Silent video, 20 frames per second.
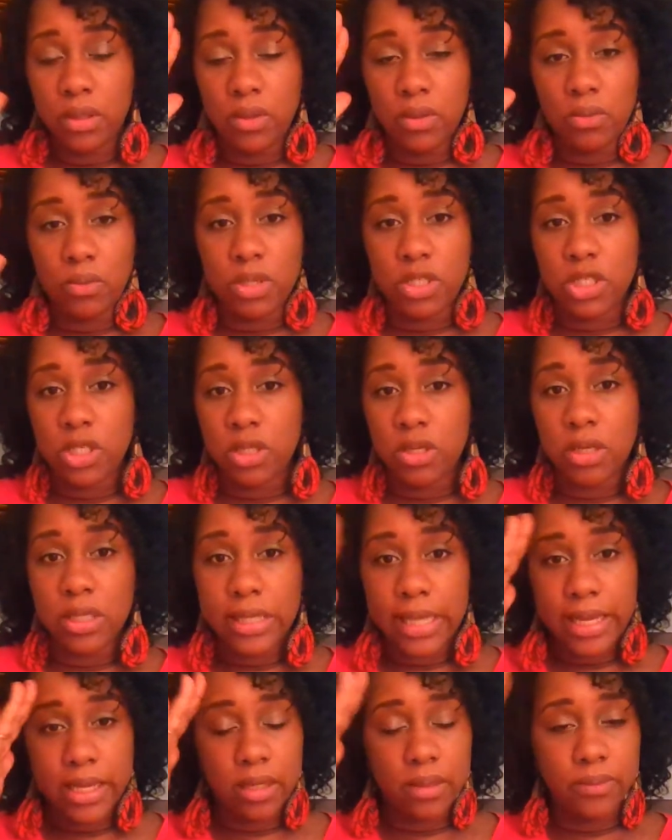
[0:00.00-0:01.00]
what's it look
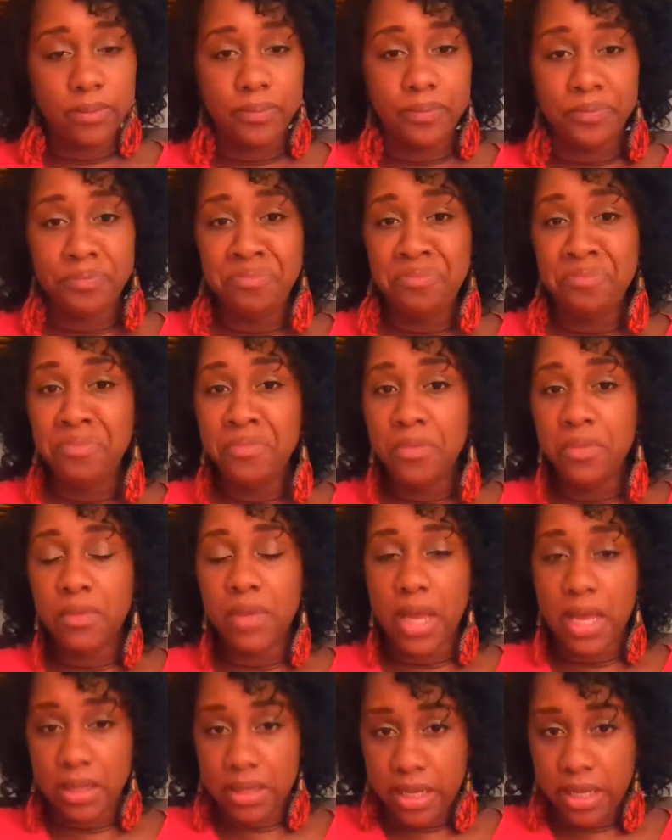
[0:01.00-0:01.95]
like, and